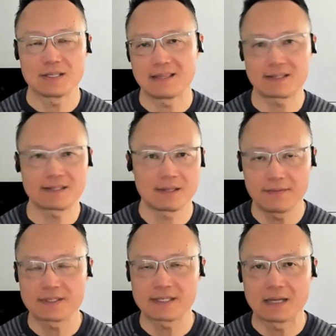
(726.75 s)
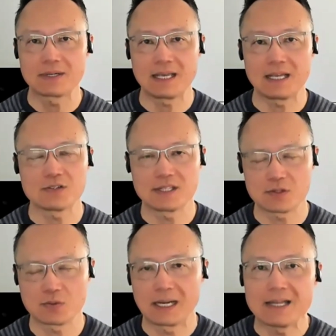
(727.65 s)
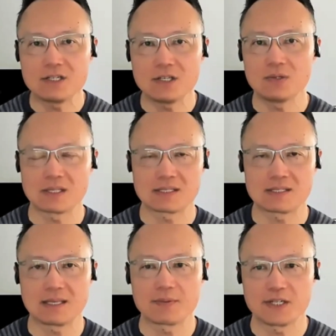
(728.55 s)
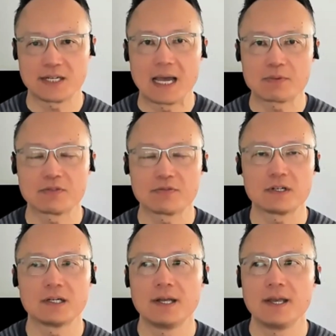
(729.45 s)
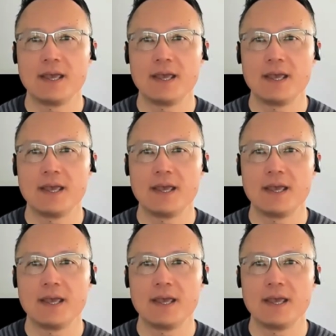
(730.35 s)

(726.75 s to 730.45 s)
And that's obviously, I run a hedge fund. That's what I do. That's the option I prefer.